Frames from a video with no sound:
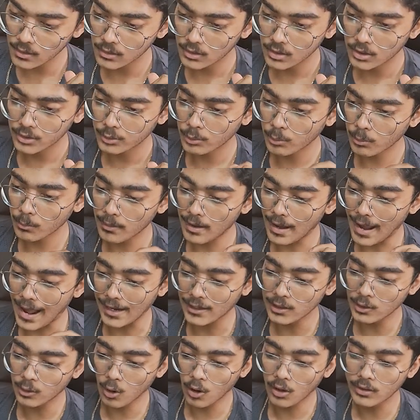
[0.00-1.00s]
So
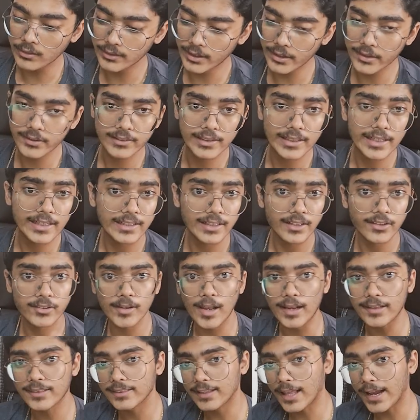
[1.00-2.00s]
I'll call this lead list
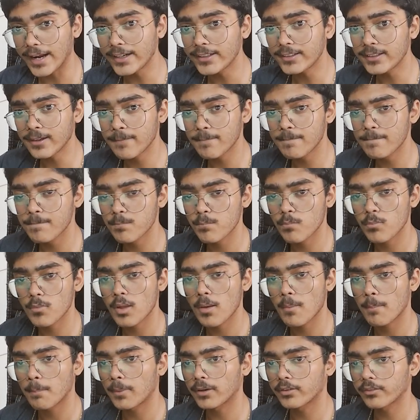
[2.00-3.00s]
at night.
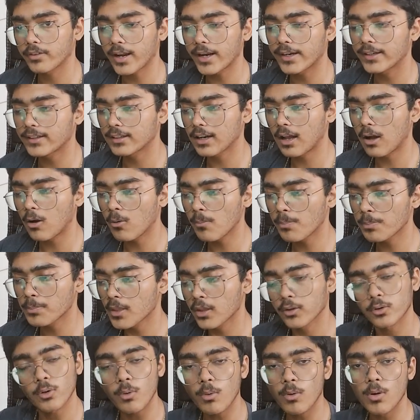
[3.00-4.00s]
But right now,
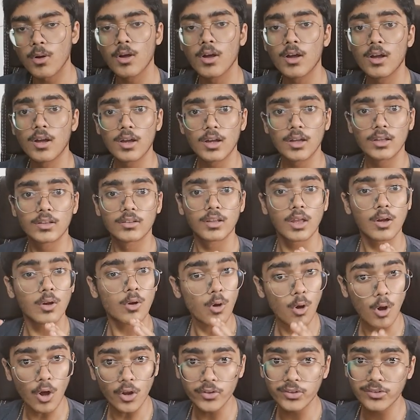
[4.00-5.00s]
so the
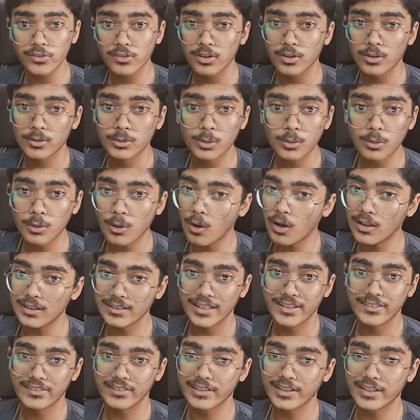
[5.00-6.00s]
cost to call
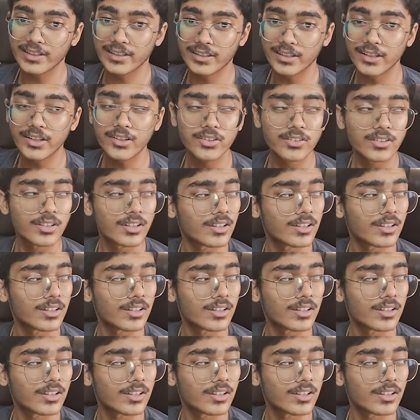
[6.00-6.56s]
these lead lists,